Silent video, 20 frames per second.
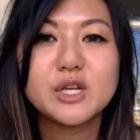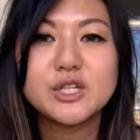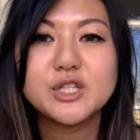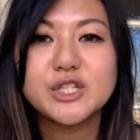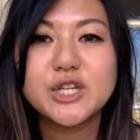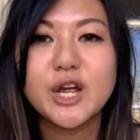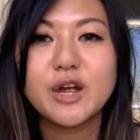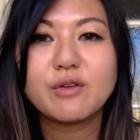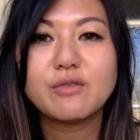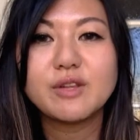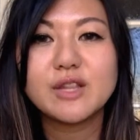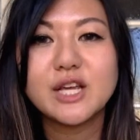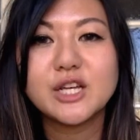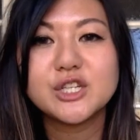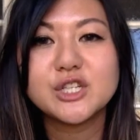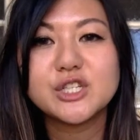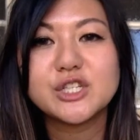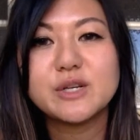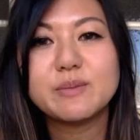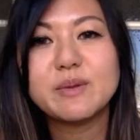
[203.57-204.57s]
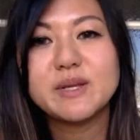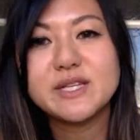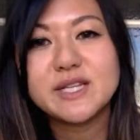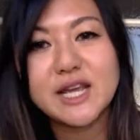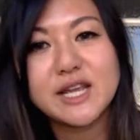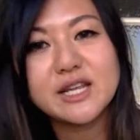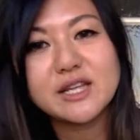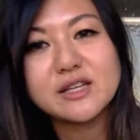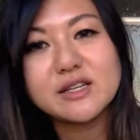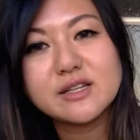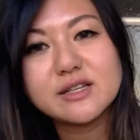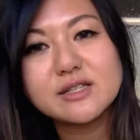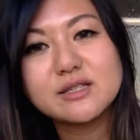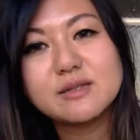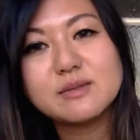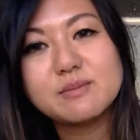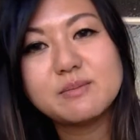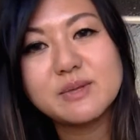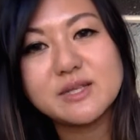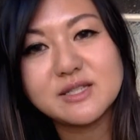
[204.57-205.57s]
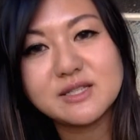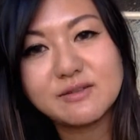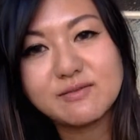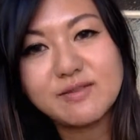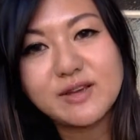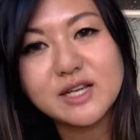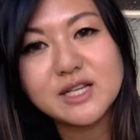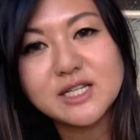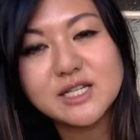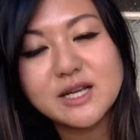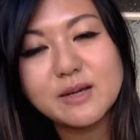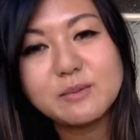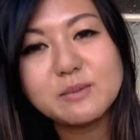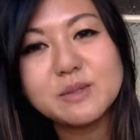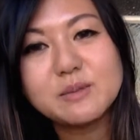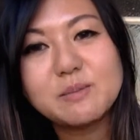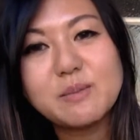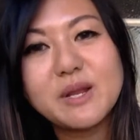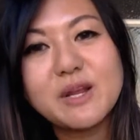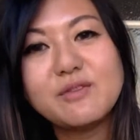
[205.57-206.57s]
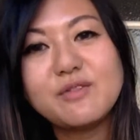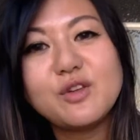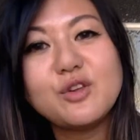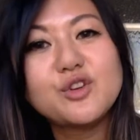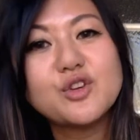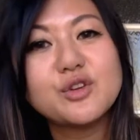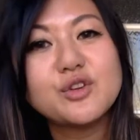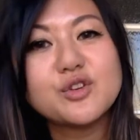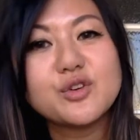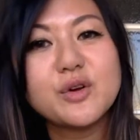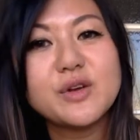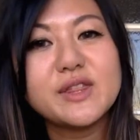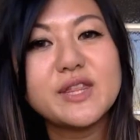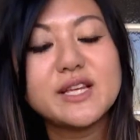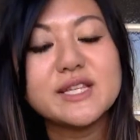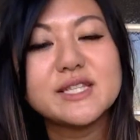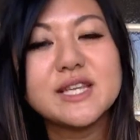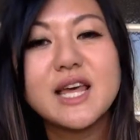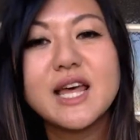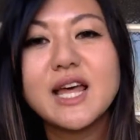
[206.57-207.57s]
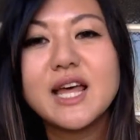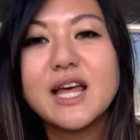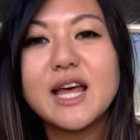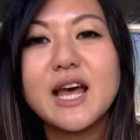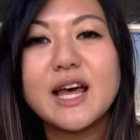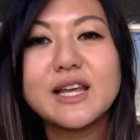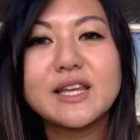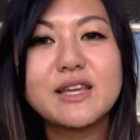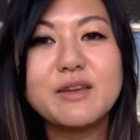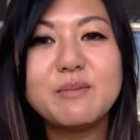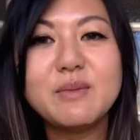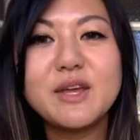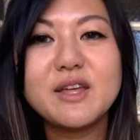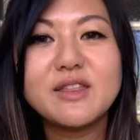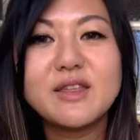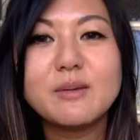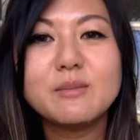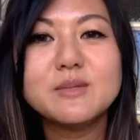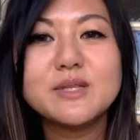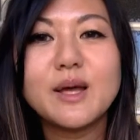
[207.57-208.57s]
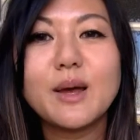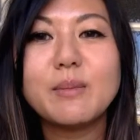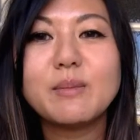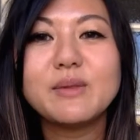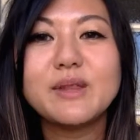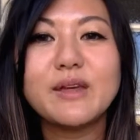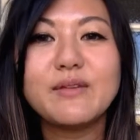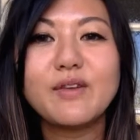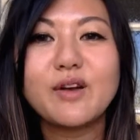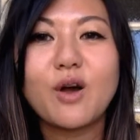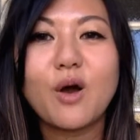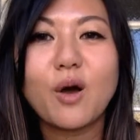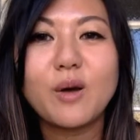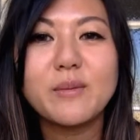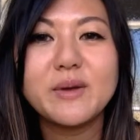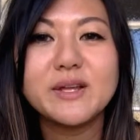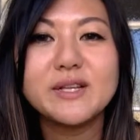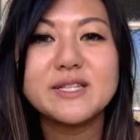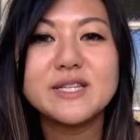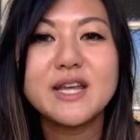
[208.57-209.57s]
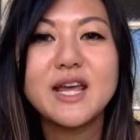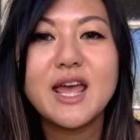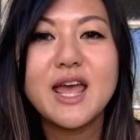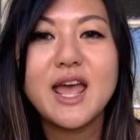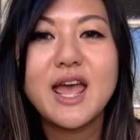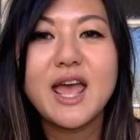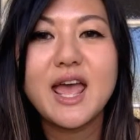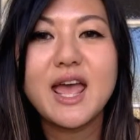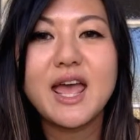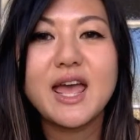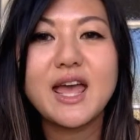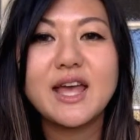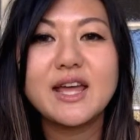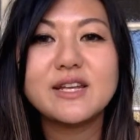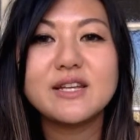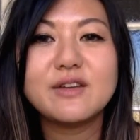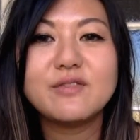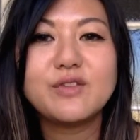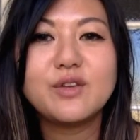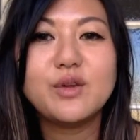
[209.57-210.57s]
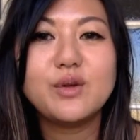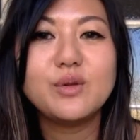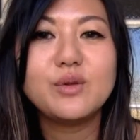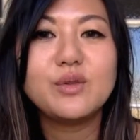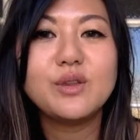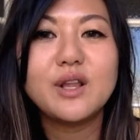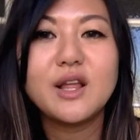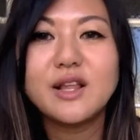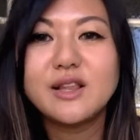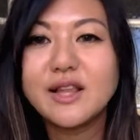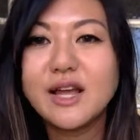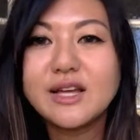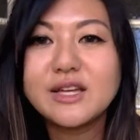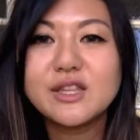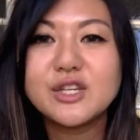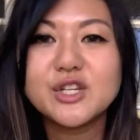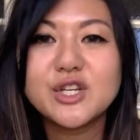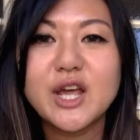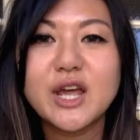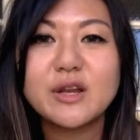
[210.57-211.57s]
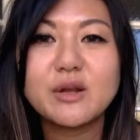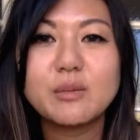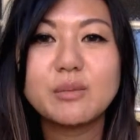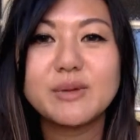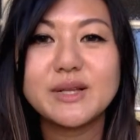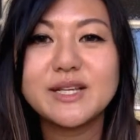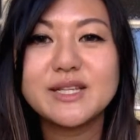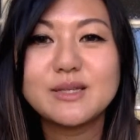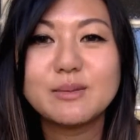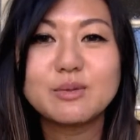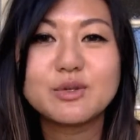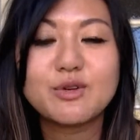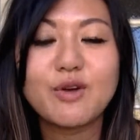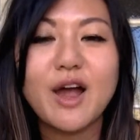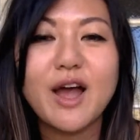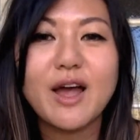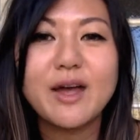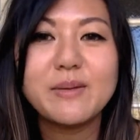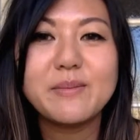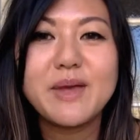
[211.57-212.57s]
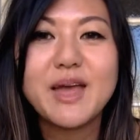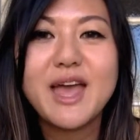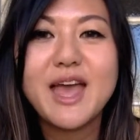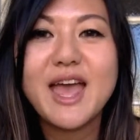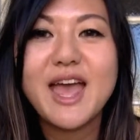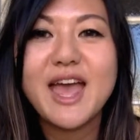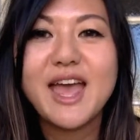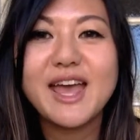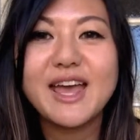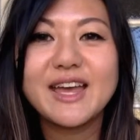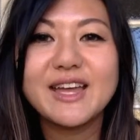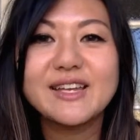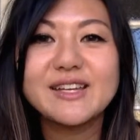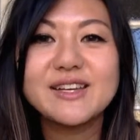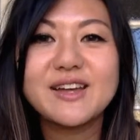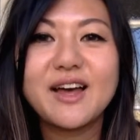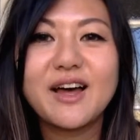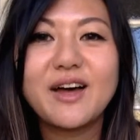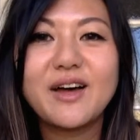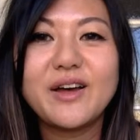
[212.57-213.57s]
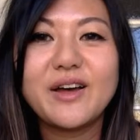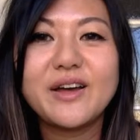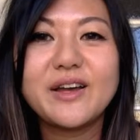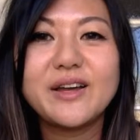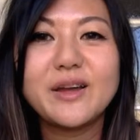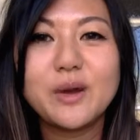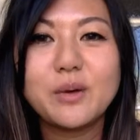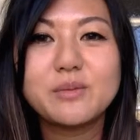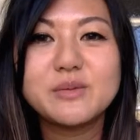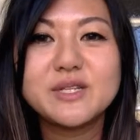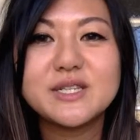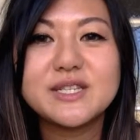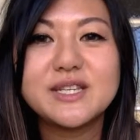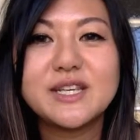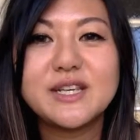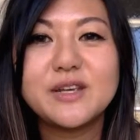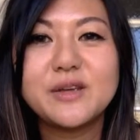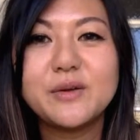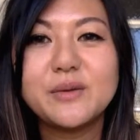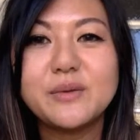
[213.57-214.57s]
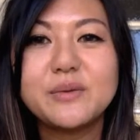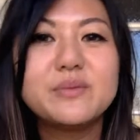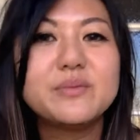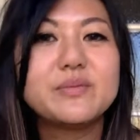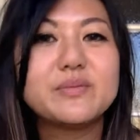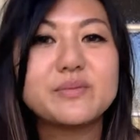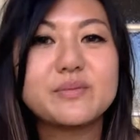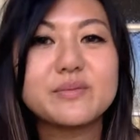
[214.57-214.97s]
share relationship and dating specific tips. But if you enjoyed this, give me a thumbs up, leave a comment, and if you like the channel, please subscribe. And I hope to see you